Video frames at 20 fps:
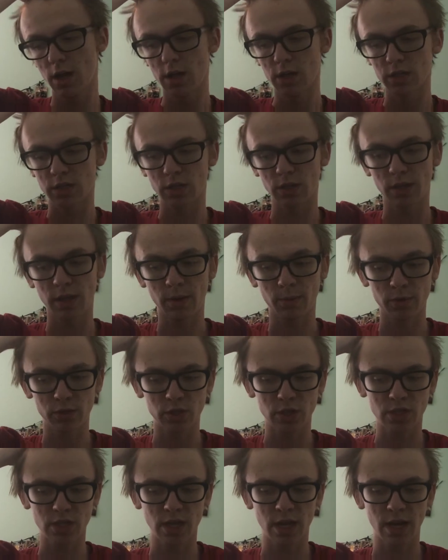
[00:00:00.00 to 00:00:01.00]
So they were
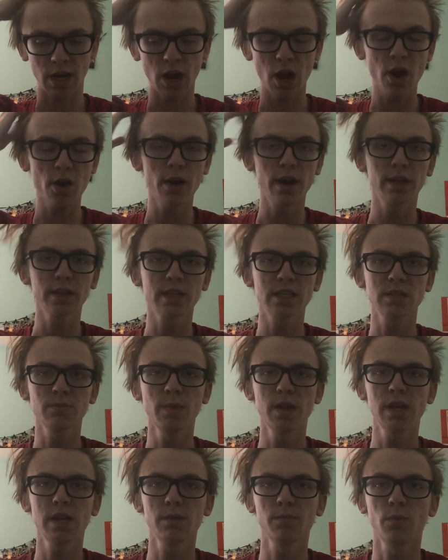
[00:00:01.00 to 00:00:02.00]
just like, alright, let's
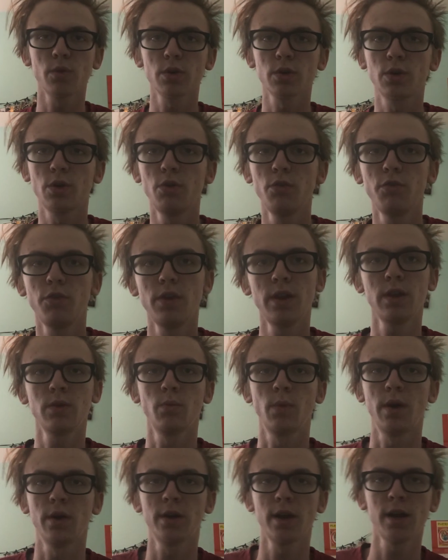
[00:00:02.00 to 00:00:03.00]
make it more goofy
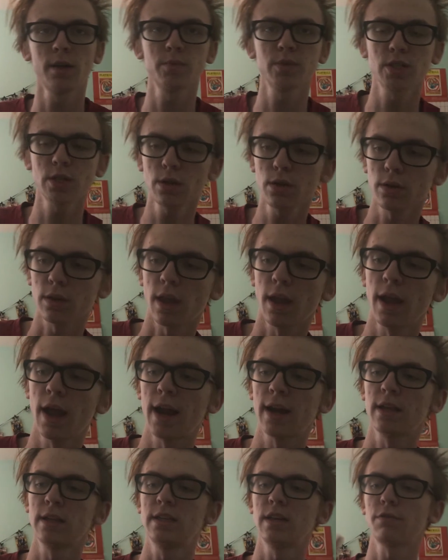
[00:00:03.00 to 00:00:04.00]
and weird and absurd. And they
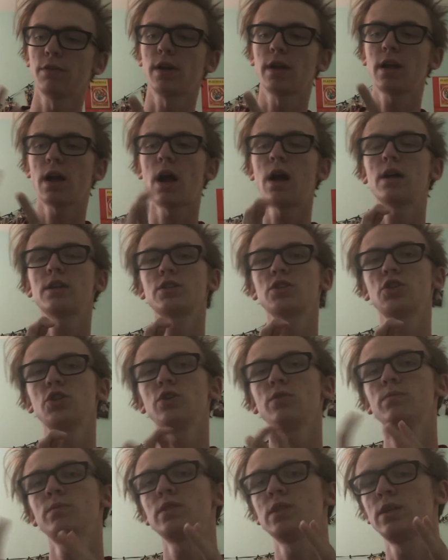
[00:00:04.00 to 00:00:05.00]
added different
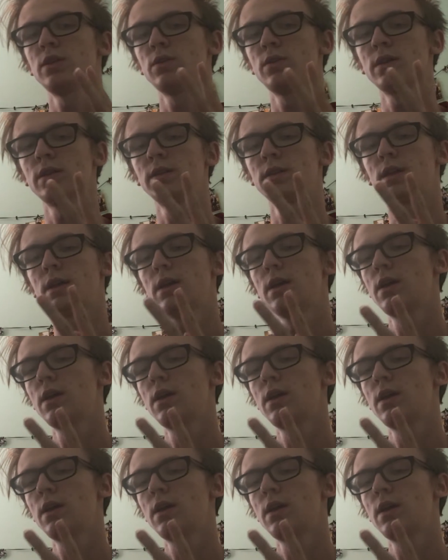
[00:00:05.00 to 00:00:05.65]
costumes, and you can